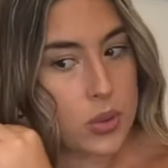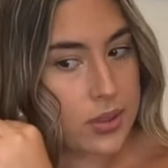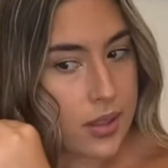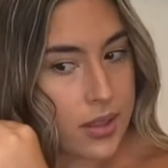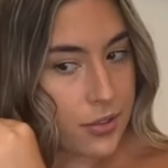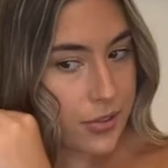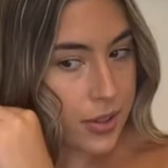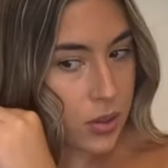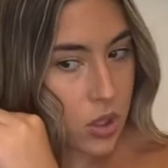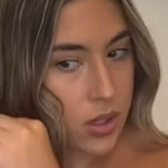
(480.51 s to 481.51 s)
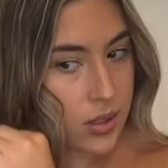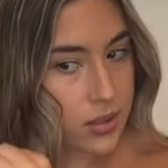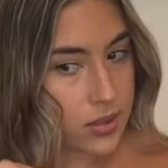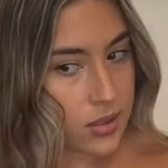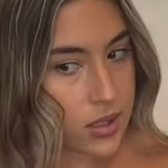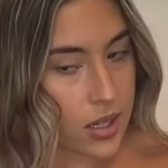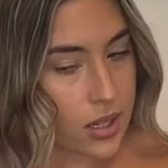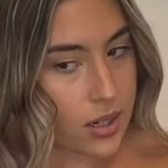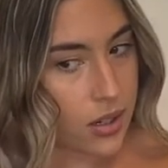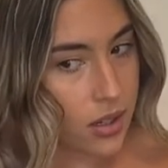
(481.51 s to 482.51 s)
once the final curl is
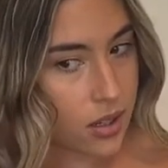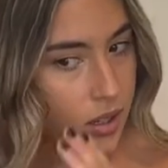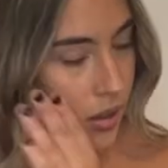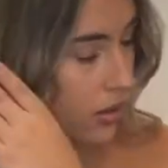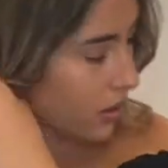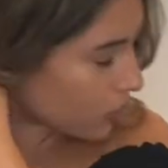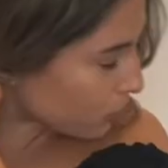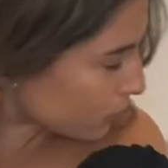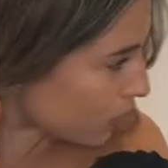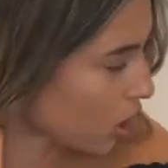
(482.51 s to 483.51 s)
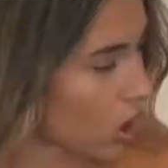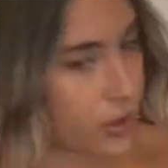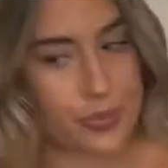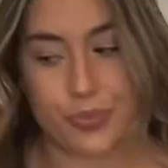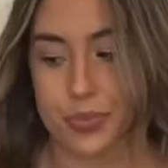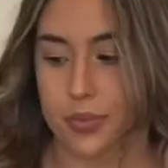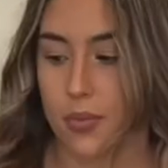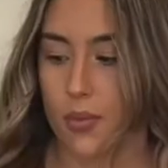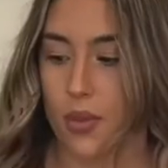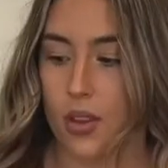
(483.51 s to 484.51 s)
done, fall.
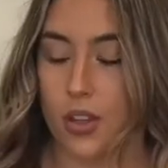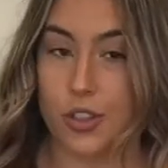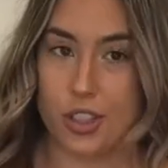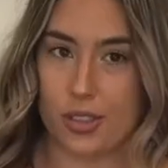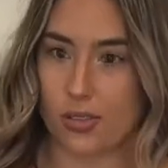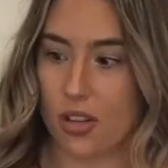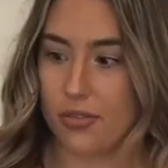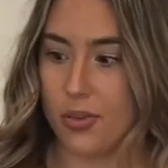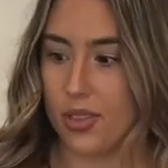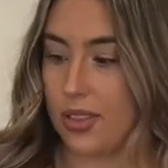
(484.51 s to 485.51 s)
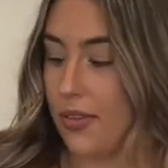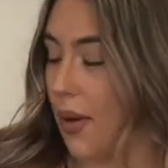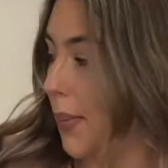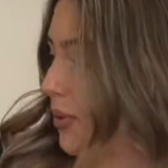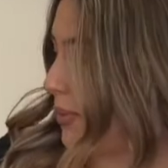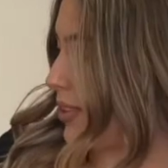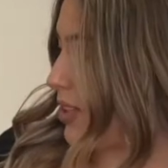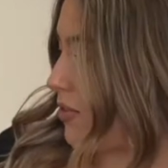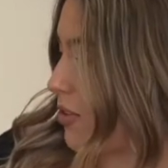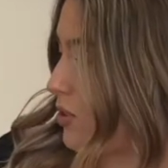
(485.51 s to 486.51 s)
Turn this off because I burnt
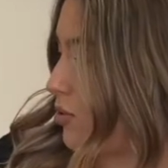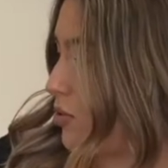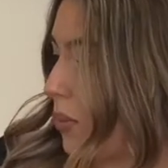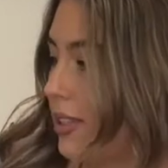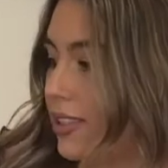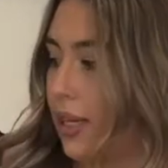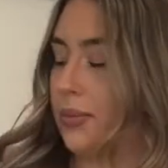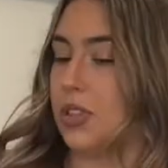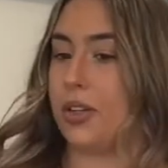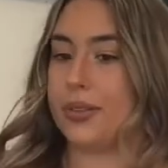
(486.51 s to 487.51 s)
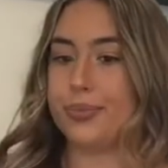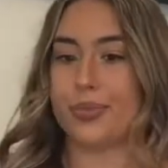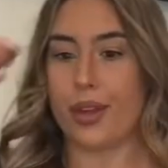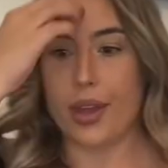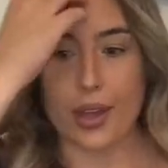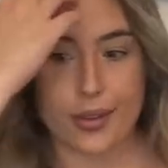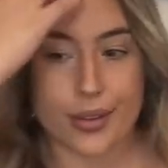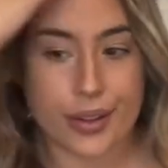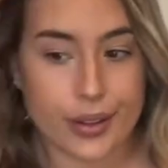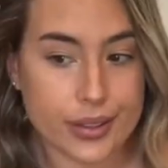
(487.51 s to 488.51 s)
myself so many times on it. And
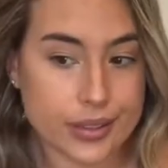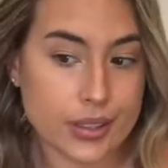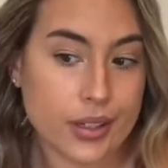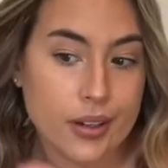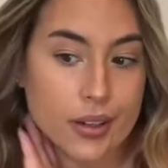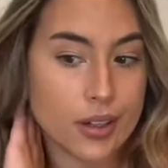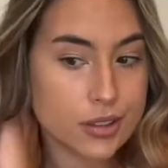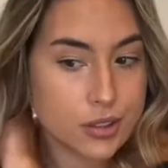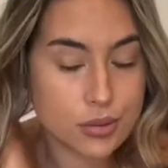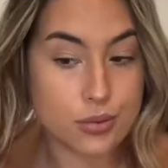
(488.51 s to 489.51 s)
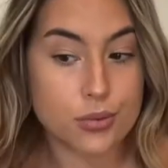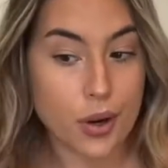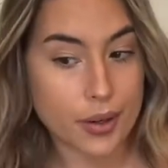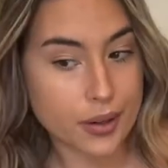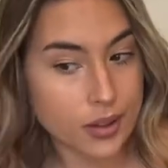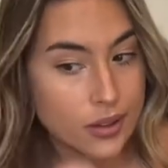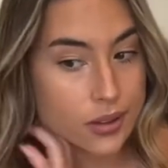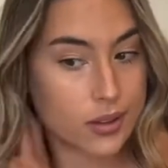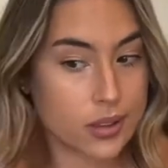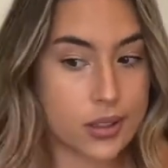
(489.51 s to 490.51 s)
then, like I said again, I kind of run
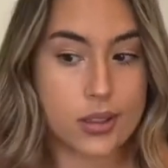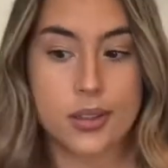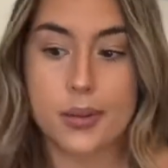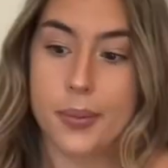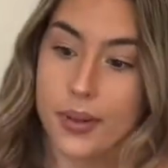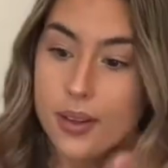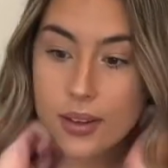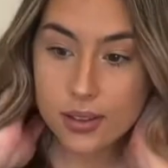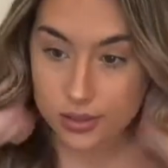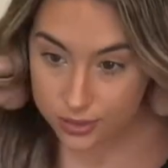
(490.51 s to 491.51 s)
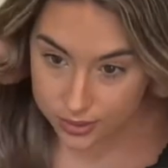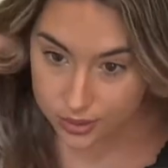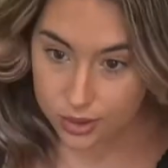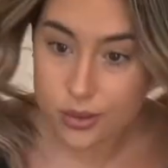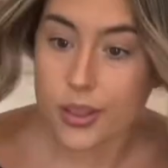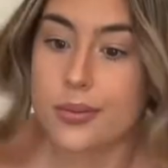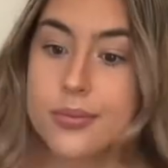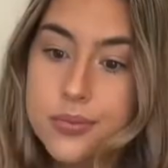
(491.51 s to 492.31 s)
my hands through it.